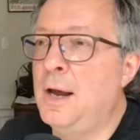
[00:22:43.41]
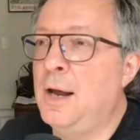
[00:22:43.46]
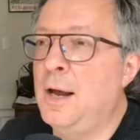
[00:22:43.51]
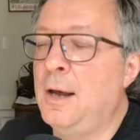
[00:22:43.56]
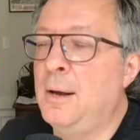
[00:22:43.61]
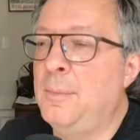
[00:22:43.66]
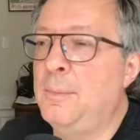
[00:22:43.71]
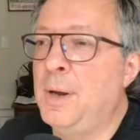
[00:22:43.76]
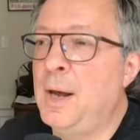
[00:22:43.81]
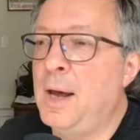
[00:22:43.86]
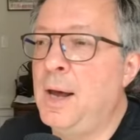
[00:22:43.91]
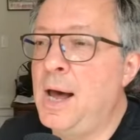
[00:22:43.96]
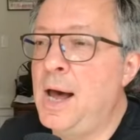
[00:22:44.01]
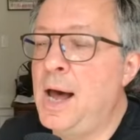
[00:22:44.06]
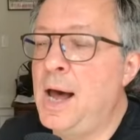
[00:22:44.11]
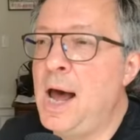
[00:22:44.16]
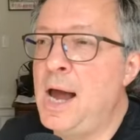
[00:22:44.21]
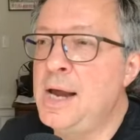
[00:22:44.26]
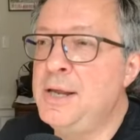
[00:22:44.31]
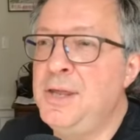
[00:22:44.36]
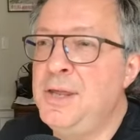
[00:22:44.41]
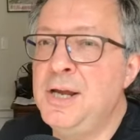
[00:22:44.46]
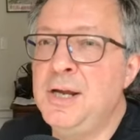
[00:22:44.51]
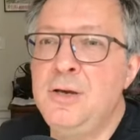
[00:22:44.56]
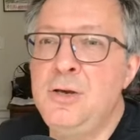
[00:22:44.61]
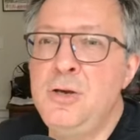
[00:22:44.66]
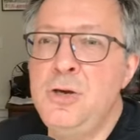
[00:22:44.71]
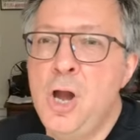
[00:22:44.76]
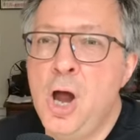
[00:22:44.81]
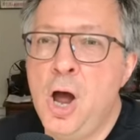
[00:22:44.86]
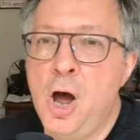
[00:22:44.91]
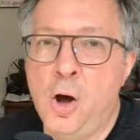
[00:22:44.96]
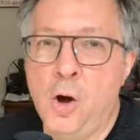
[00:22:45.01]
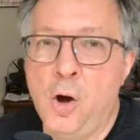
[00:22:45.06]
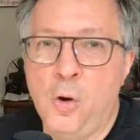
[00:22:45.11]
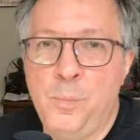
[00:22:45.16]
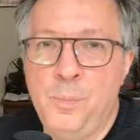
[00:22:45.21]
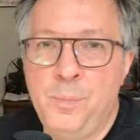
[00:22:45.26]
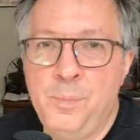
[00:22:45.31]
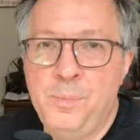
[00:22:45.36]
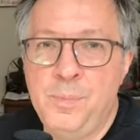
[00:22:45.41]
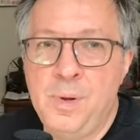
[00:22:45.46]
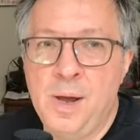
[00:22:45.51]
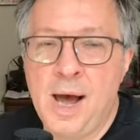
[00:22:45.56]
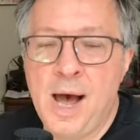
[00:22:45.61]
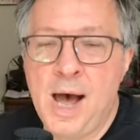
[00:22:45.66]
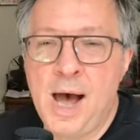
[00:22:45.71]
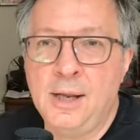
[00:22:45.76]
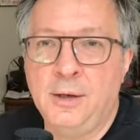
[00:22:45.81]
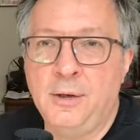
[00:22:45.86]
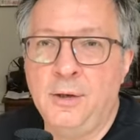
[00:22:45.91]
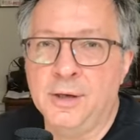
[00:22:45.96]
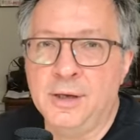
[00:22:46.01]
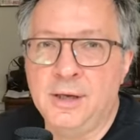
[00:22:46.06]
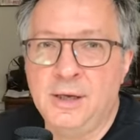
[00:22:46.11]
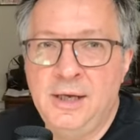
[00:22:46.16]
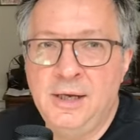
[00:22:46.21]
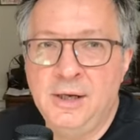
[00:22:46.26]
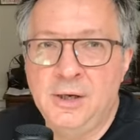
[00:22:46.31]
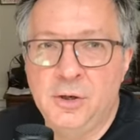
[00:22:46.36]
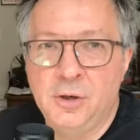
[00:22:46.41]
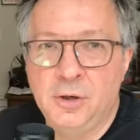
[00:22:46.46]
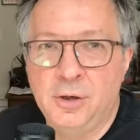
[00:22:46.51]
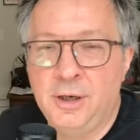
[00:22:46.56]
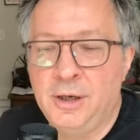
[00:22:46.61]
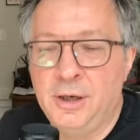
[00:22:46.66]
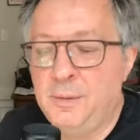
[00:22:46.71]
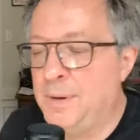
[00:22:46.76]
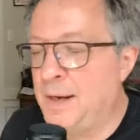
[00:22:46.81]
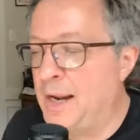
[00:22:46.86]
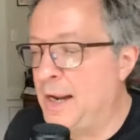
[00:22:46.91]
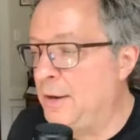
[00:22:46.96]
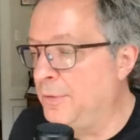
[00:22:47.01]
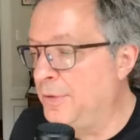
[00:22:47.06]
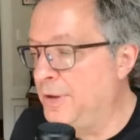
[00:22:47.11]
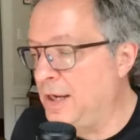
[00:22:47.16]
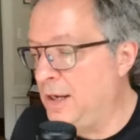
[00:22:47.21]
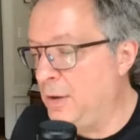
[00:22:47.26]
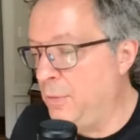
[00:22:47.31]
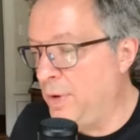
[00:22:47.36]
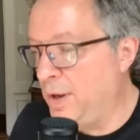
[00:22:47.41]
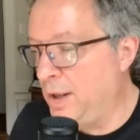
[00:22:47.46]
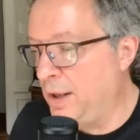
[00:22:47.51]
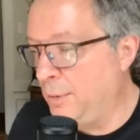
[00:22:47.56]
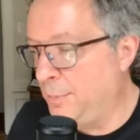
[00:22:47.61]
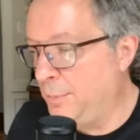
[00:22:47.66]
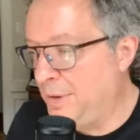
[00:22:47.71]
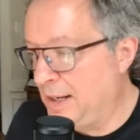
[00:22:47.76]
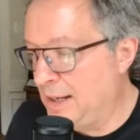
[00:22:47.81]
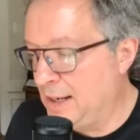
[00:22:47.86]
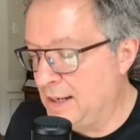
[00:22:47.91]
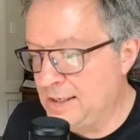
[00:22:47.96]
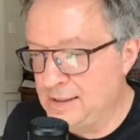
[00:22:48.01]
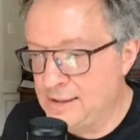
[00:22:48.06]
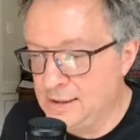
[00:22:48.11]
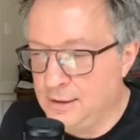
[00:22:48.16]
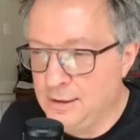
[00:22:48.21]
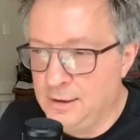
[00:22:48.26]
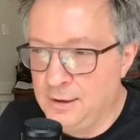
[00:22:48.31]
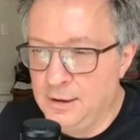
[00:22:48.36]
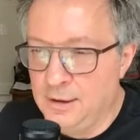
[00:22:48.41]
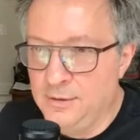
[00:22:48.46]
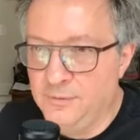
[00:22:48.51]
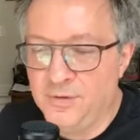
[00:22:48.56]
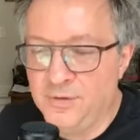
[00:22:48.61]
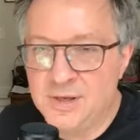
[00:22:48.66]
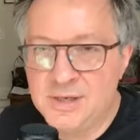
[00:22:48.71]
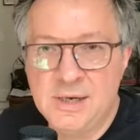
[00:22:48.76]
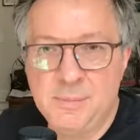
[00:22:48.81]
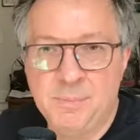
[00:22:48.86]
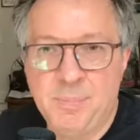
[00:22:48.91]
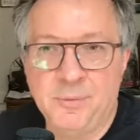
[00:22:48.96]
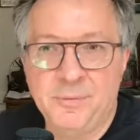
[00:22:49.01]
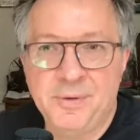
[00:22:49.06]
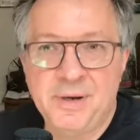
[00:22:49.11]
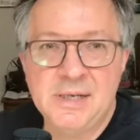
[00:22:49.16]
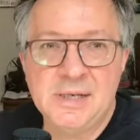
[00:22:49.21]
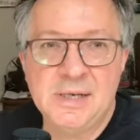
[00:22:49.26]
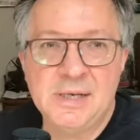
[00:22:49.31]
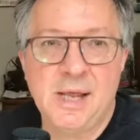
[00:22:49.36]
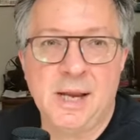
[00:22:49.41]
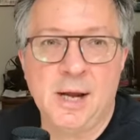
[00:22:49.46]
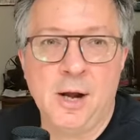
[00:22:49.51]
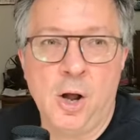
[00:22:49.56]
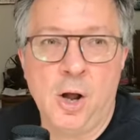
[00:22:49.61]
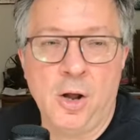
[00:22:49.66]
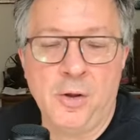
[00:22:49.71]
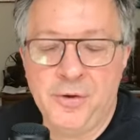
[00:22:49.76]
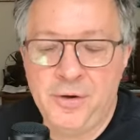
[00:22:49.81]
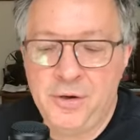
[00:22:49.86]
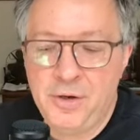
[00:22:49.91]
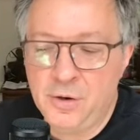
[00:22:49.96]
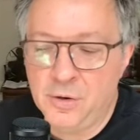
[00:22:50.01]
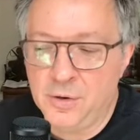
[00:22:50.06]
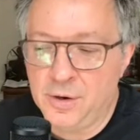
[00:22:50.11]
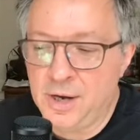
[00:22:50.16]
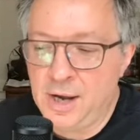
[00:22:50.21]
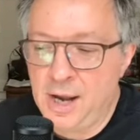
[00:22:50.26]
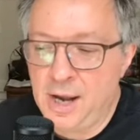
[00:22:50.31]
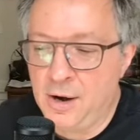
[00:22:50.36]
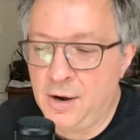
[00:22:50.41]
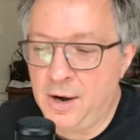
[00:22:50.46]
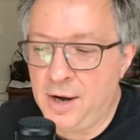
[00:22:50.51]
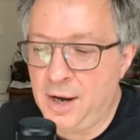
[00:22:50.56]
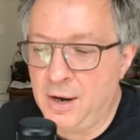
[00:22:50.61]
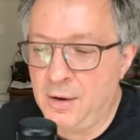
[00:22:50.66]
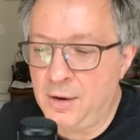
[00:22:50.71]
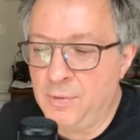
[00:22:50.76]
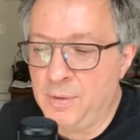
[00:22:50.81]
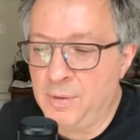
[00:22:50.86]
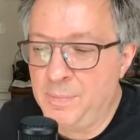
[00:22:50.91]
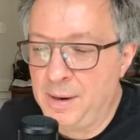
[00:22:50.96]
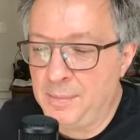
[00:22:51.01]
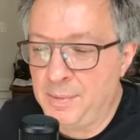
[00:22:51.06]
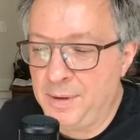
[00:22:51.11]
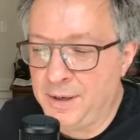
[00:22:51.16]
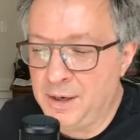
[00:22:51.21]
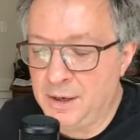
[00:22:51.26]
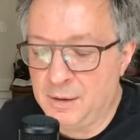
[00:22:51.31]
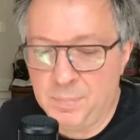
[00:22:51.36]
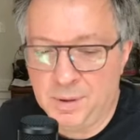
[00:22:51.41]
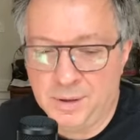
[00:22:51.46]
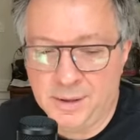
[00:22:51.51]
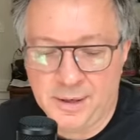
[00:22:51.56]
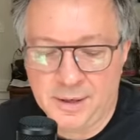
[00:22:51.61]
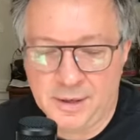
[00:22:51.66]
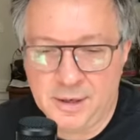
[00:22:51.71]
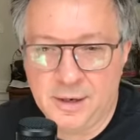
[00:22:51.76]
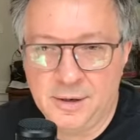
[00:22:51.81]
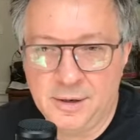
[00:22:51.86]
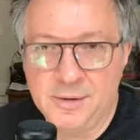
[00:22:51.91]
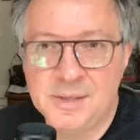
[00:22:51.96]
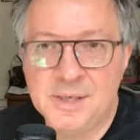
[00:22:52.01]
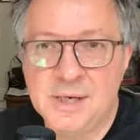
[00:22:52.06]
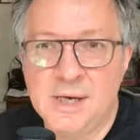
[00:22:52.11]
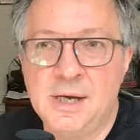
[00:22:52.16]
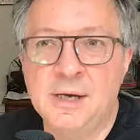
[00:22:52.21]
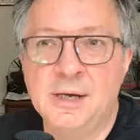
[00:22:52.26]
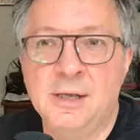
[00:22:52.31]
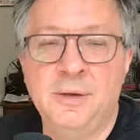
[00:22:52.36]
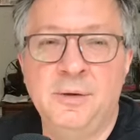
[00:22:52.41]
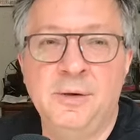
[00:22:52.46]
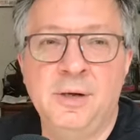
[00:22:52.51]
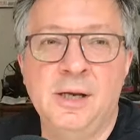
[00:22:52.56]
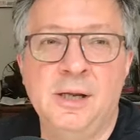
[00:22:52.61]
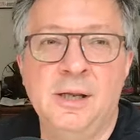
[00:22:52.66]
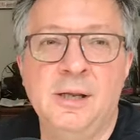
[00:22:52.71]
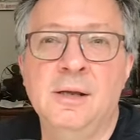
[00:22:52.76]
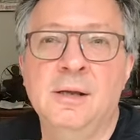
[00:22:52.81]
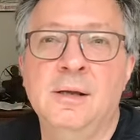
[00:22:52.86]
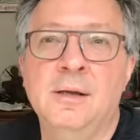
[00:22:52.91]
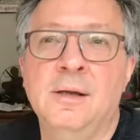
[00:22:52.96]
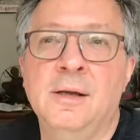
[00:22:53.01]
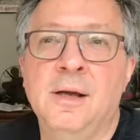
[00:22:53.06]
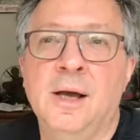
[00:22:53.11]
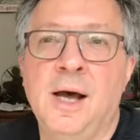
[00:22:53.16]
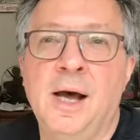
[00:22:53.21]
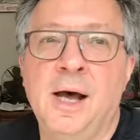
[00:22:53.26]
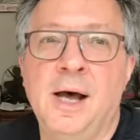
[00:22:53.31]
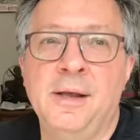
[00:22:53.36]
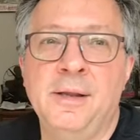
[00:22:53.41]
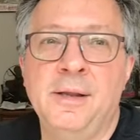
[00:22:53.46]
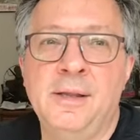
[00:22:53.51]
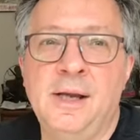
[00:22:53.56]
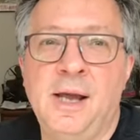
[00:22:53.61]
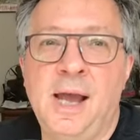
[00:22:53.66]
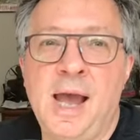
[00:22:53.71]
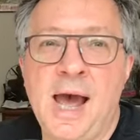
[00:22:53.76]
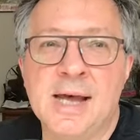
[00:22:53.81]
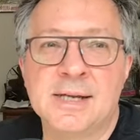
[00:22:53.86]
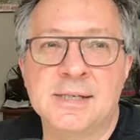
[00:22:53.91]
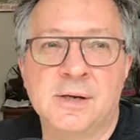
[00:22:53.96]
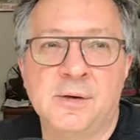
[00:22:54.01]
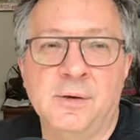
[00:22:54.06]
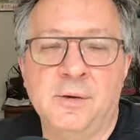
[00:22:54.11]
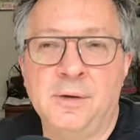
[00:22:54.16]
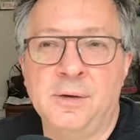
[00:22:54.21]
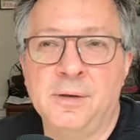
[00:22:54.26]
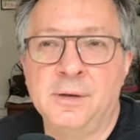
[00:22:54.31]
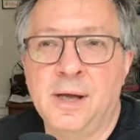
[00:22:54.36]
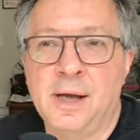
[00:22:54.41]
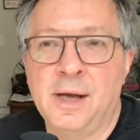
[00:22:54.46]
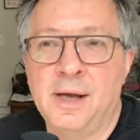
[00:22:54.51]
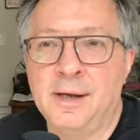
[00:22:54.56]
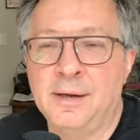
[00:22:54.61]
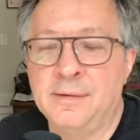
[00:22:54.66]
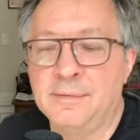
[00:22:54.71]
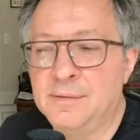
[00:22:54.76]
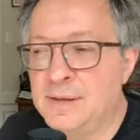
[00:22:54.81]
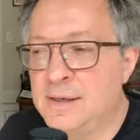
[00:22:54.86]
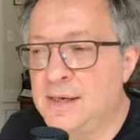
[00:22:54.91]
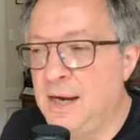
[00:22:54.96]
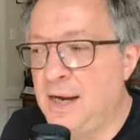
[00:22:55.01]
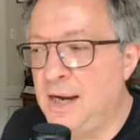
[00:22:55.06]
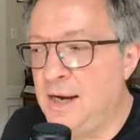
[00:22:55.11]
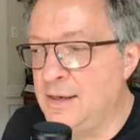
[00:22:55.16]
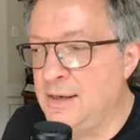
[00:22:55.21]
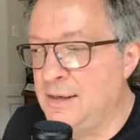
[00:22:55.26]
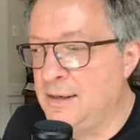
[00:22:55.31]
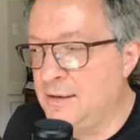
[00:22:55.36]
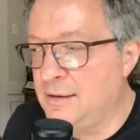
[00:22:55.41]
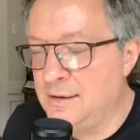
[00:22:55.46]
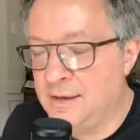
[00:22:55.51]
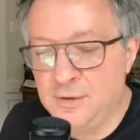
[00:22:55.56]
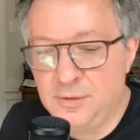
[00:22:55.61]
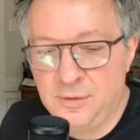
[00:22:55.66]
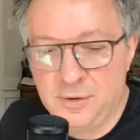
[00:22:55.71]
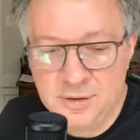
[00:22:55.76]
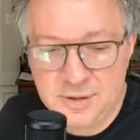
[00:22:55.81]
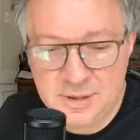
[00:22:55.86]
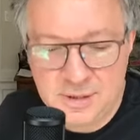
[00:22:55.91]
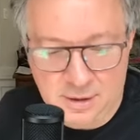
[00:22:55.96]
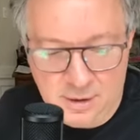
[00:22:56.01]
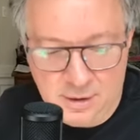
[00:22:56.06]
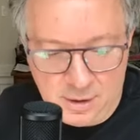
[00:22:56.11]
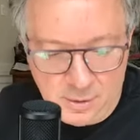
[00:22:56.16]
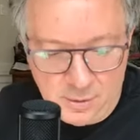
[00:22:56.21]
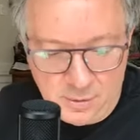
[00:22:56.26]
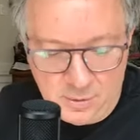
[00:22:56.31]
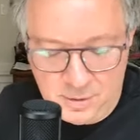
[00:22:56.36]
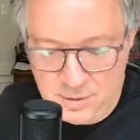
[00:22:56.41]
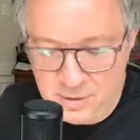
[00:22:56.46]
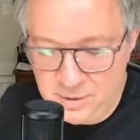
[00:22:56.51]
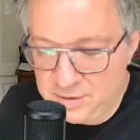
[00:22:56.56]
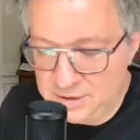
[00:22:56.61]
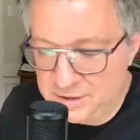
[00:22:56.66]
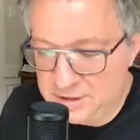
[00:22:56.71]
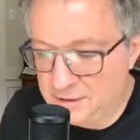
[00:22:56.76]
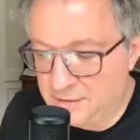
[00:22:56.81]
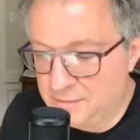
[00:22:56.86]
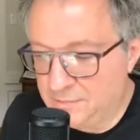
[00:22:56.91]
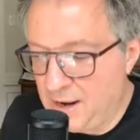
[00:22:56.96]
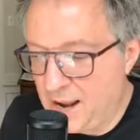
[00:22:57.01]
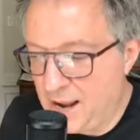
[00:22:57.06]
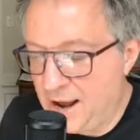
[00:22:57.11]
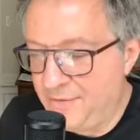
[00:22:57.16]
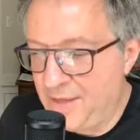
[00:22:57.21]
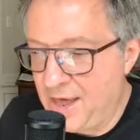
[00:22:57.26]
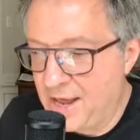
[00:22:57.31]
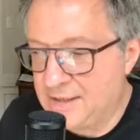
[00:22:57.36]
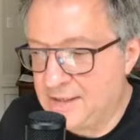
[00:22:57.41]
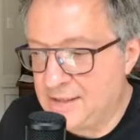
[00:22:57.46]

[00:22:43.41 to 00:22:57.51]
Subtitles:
I think no. Look, he could, but I don't think he will, because for the simple reason that all the New York area Republican politicos, including the asshole King, who used to have that.